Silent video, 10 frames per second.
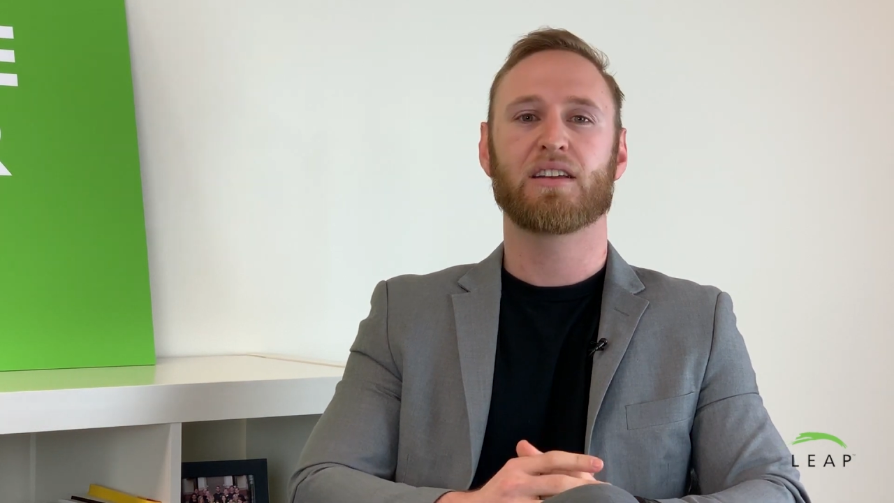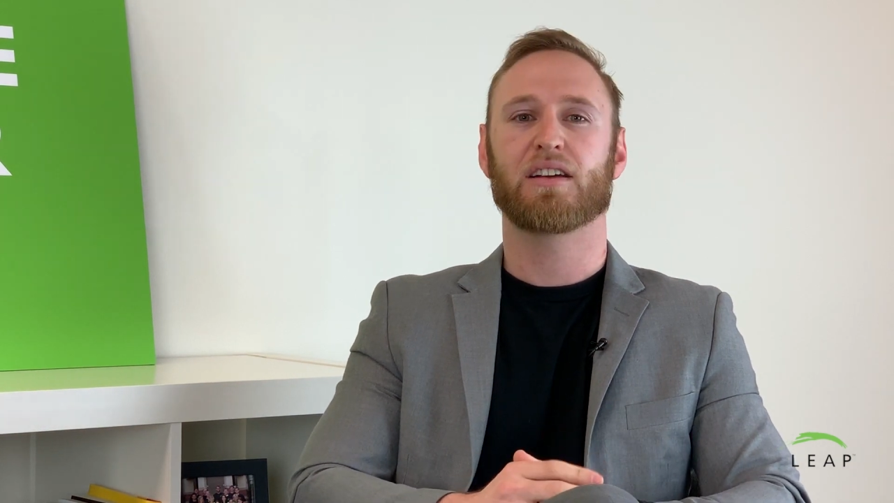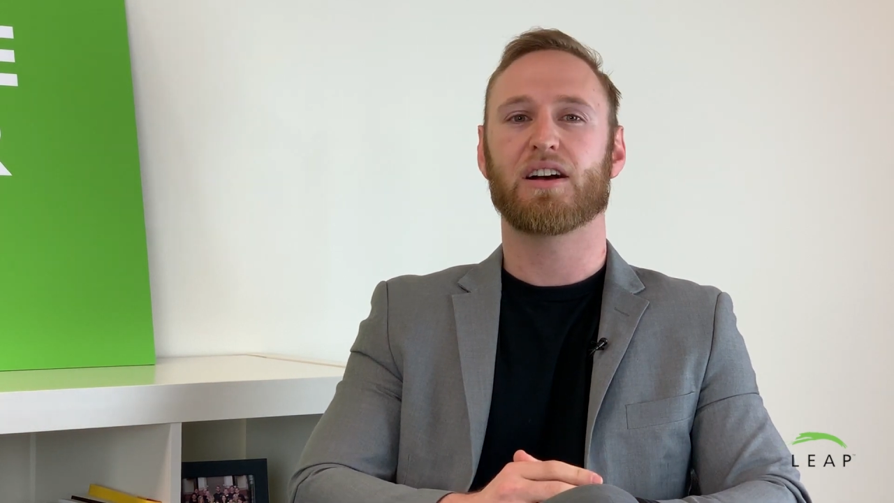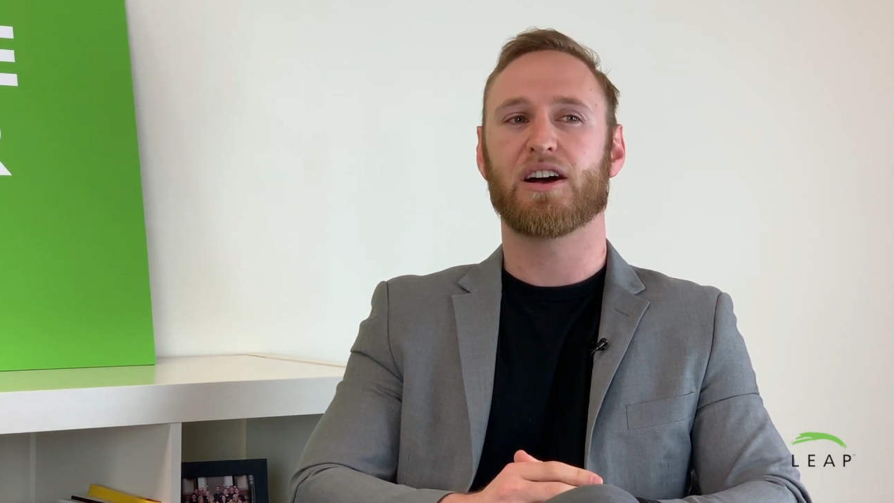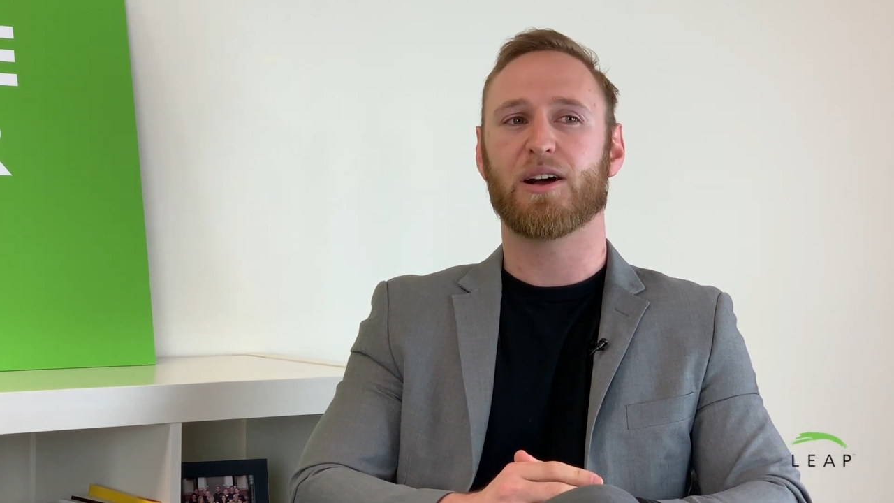
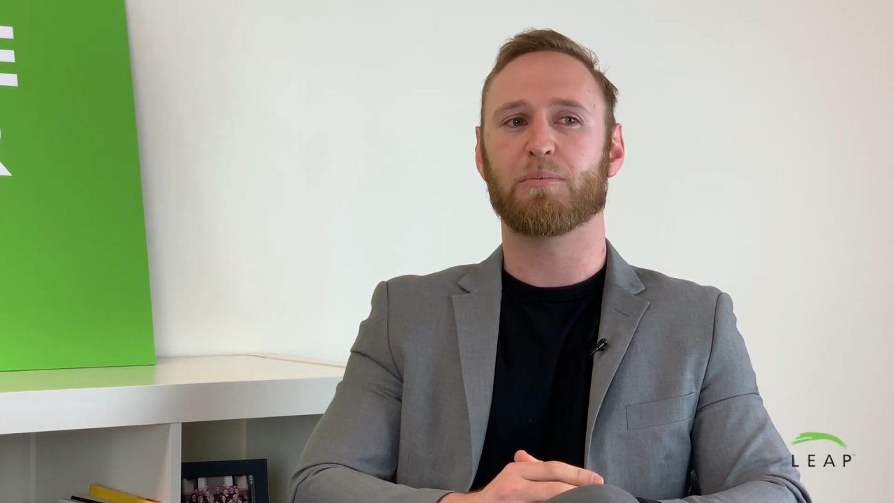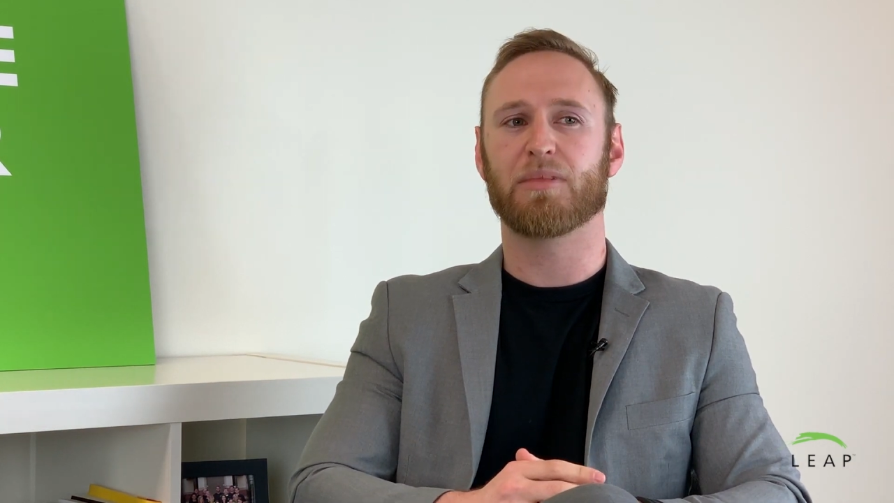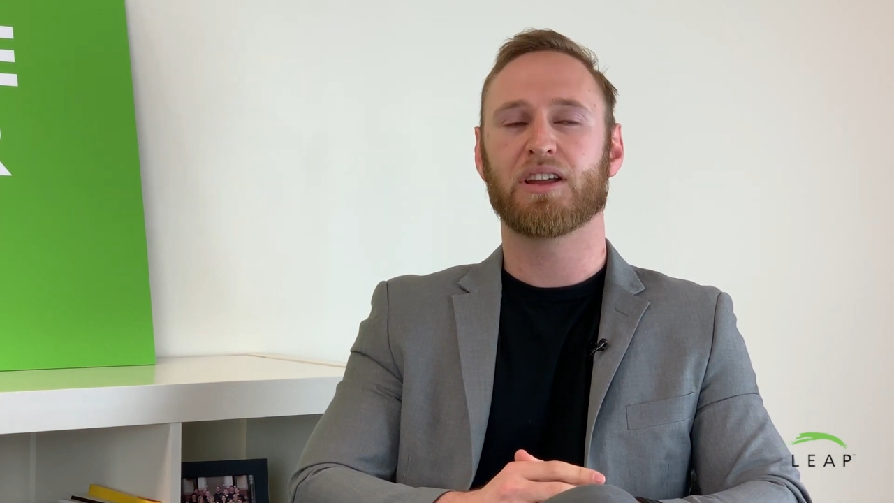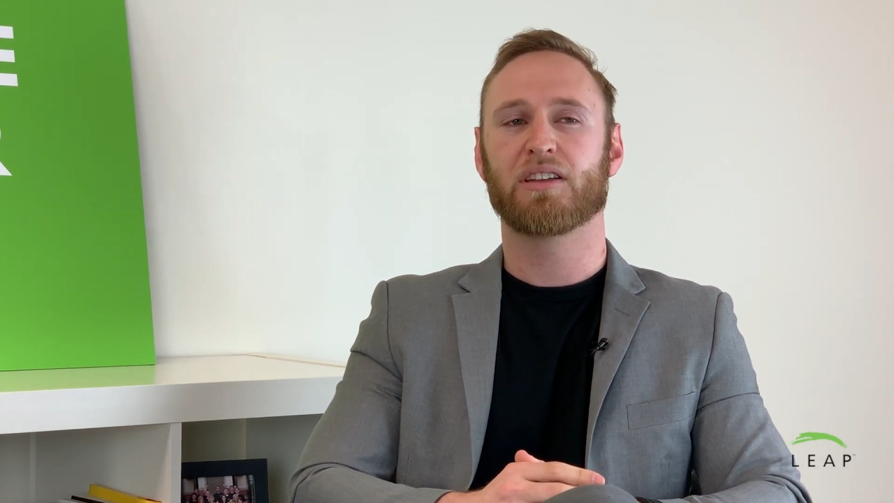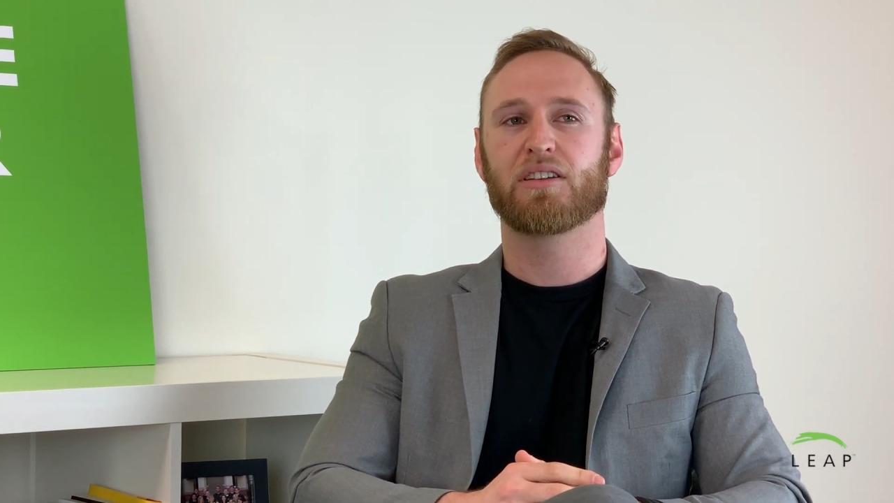
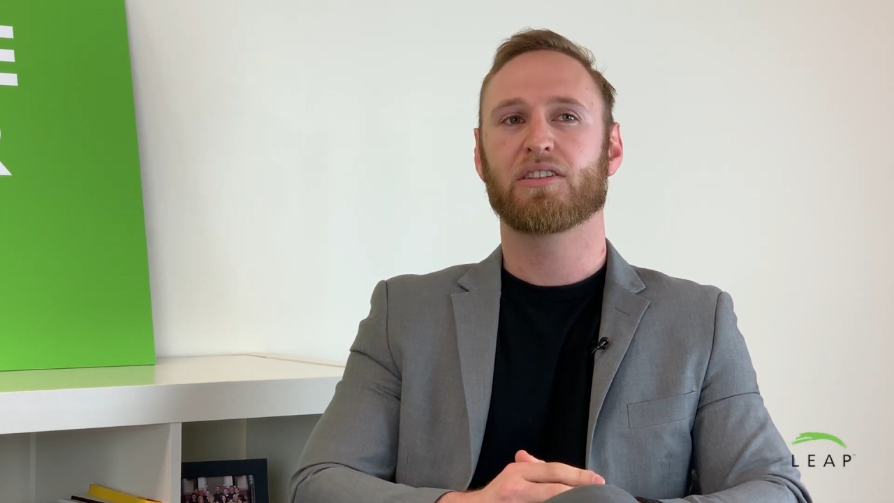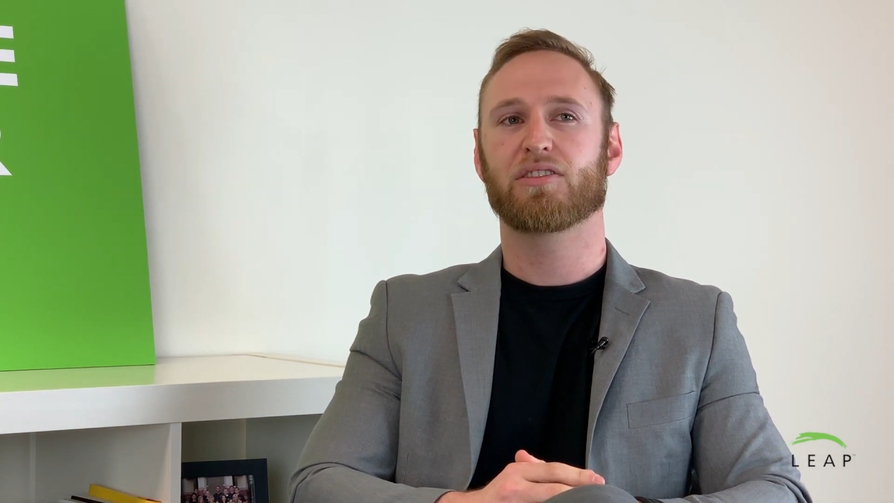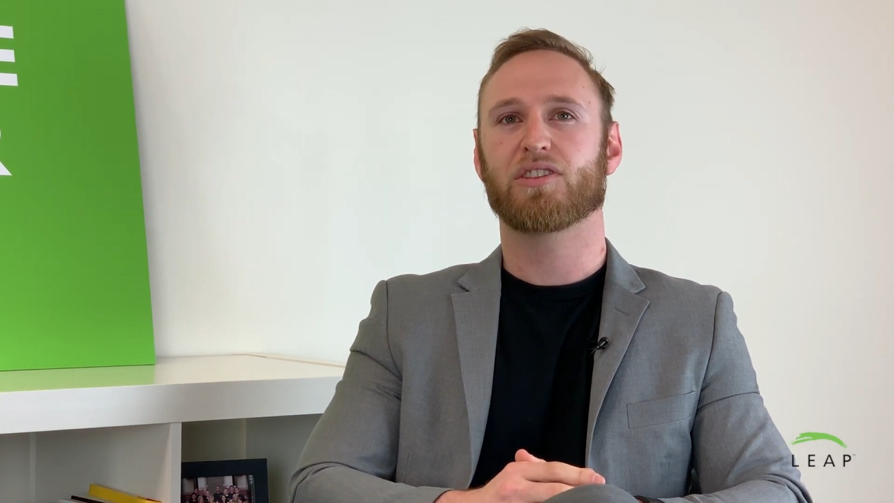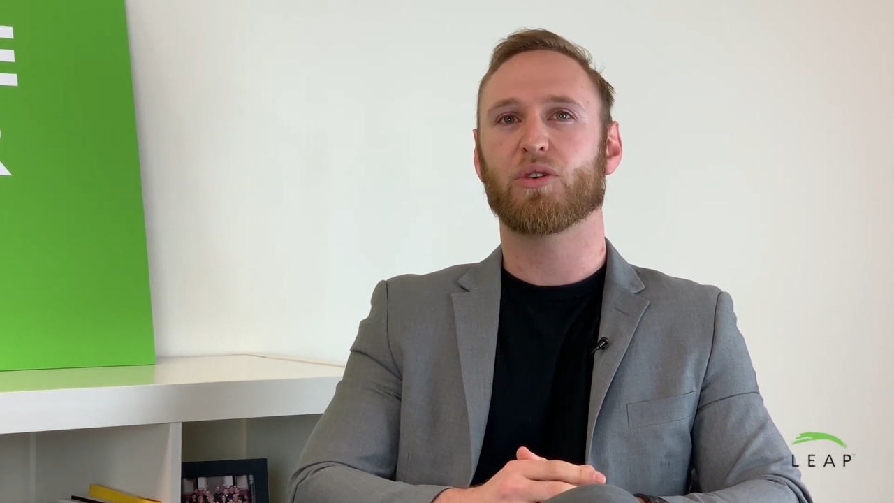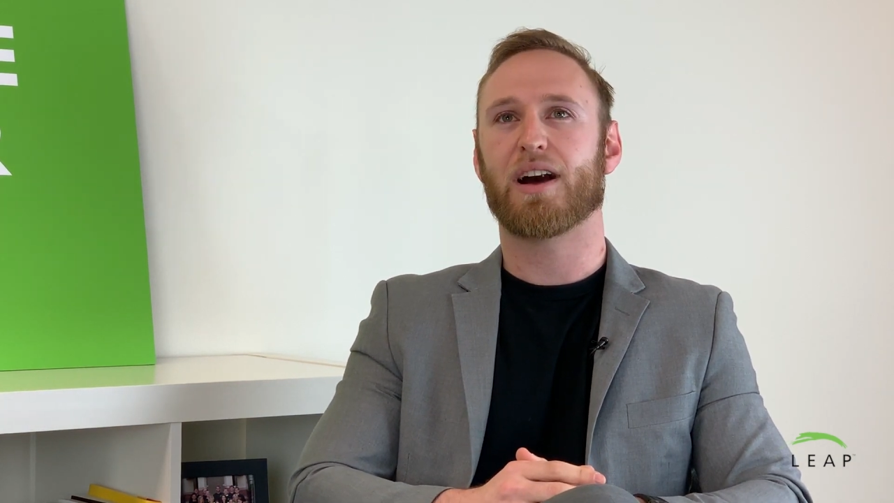
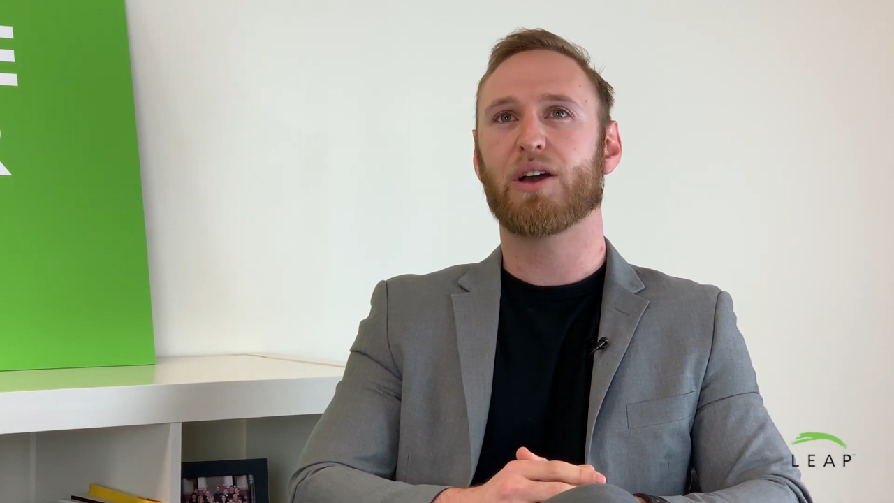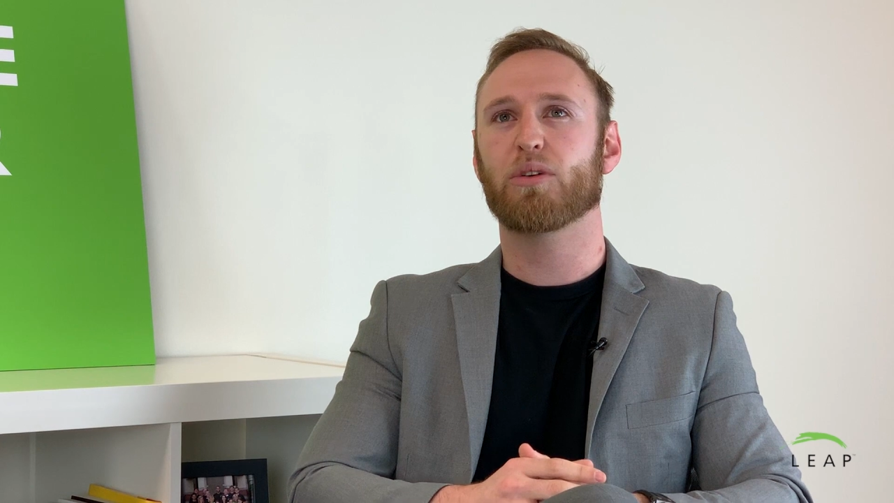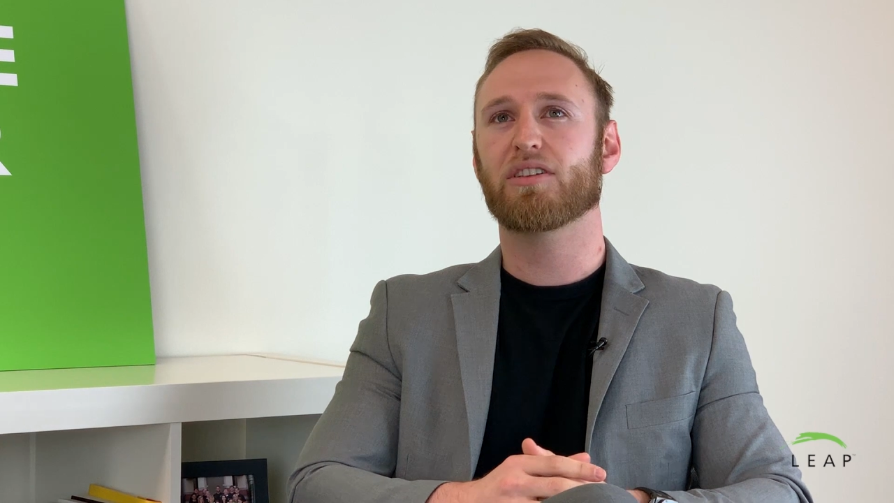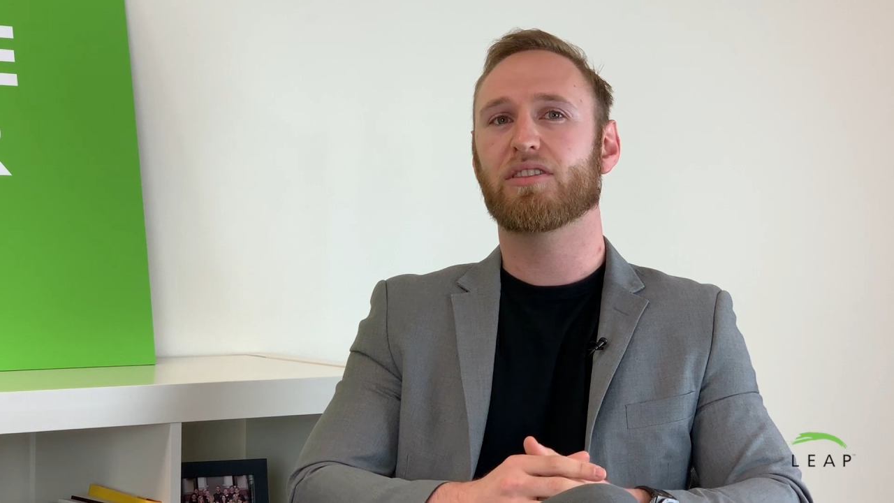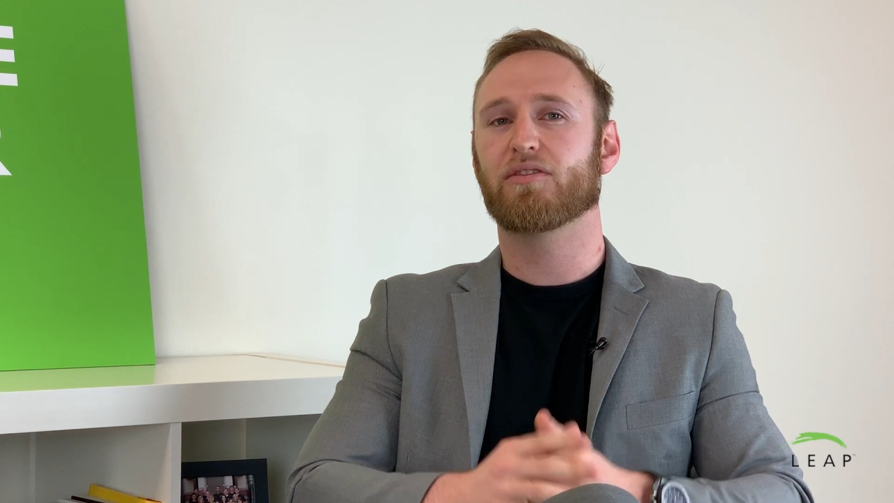So I
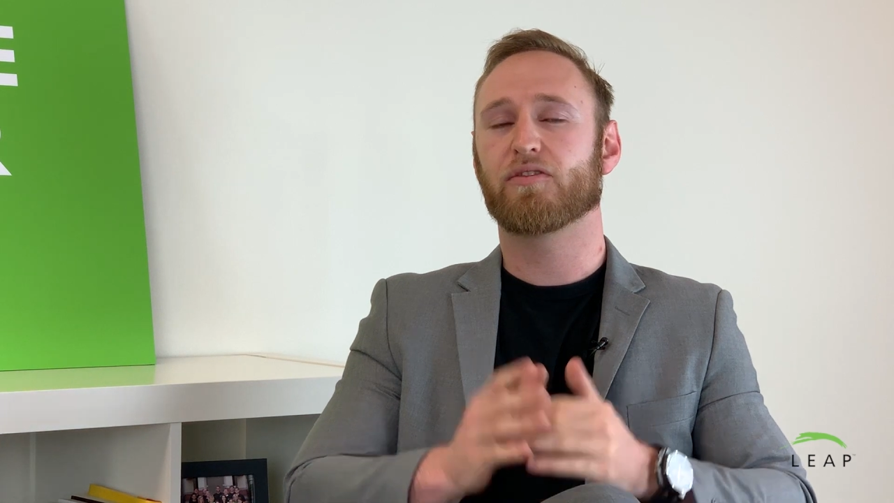would